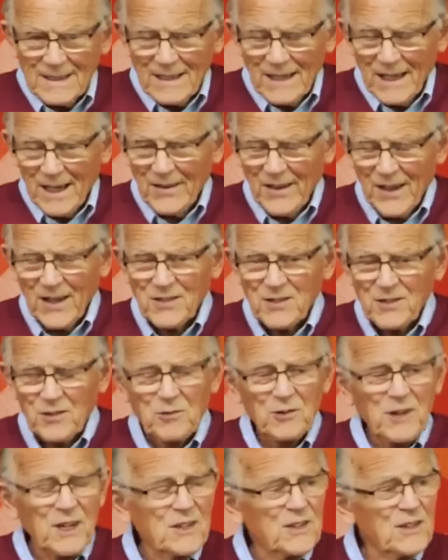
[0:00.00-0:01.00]
And that's the
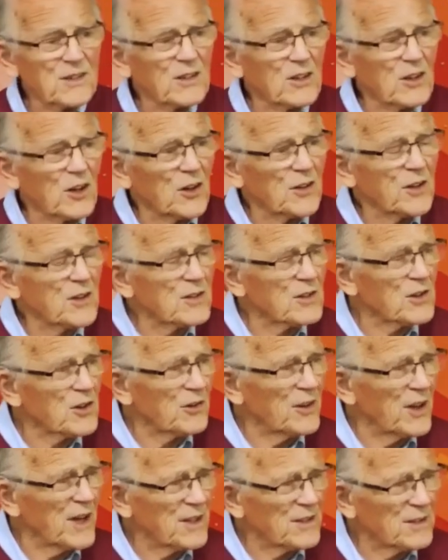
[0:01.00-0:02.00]
reason God has
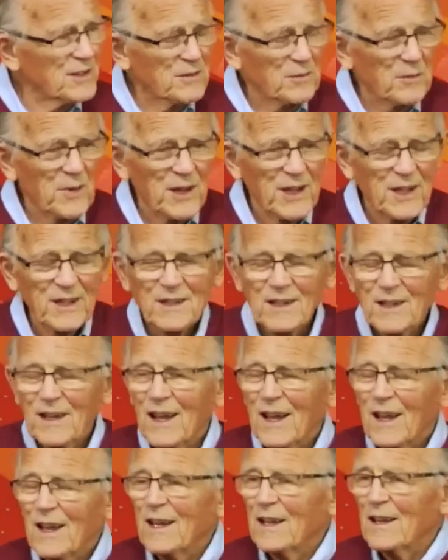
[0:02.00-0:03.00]
created men
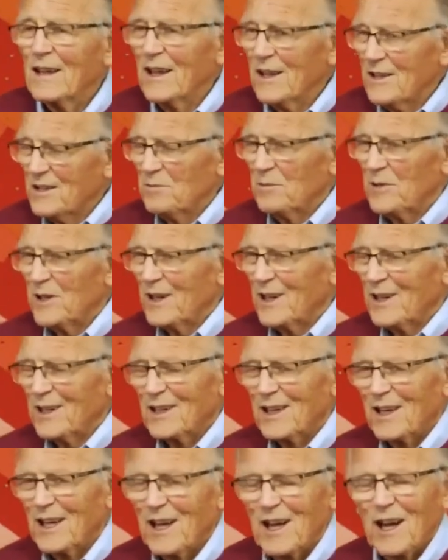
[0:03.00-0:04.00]
as being
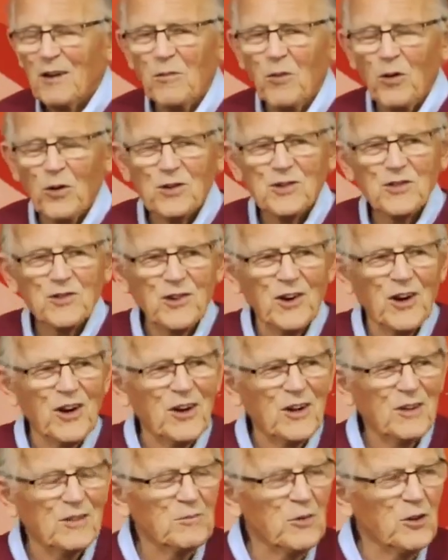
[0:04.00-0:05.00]
more
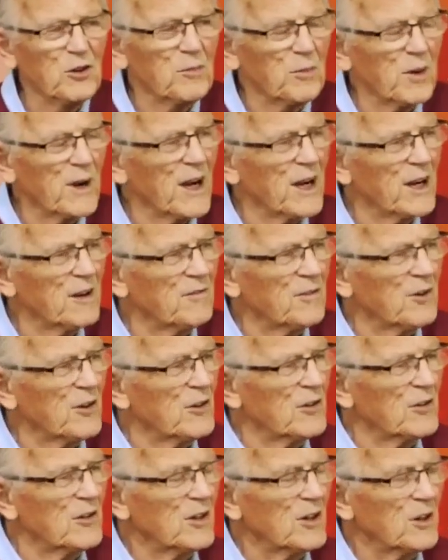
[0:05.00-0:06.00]
strong, more
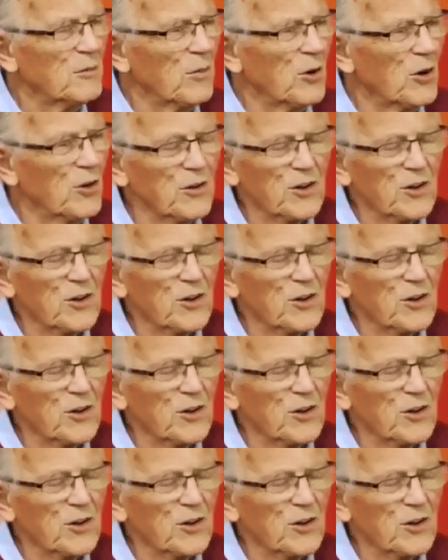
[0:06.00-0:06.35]
powerful, more